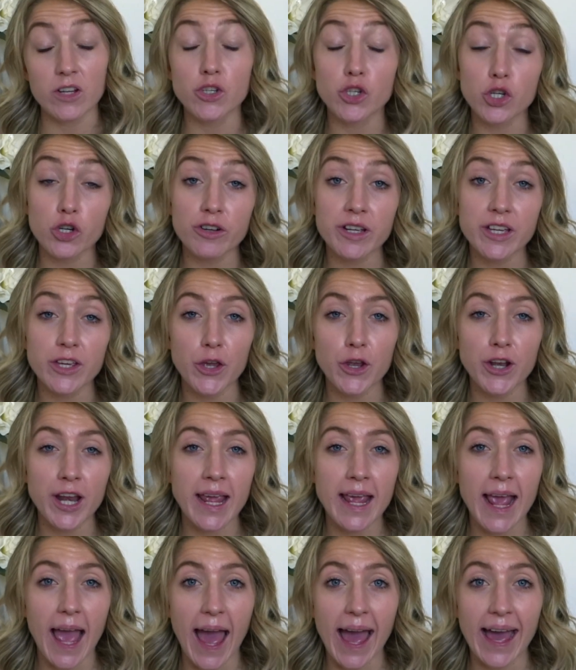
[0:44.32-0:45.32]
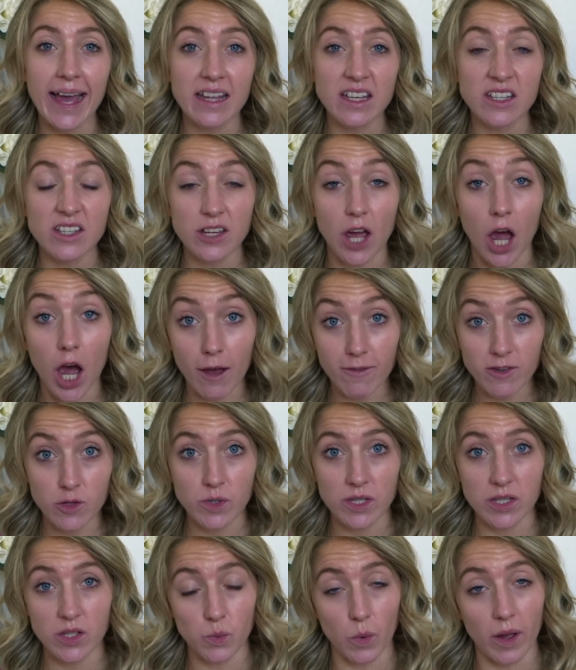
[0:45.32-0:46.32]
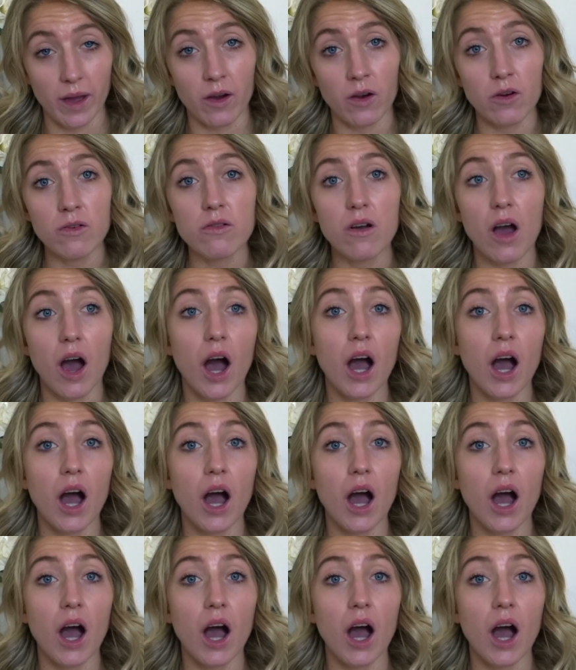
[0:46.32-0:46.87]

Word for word: During uni and afterwards as well,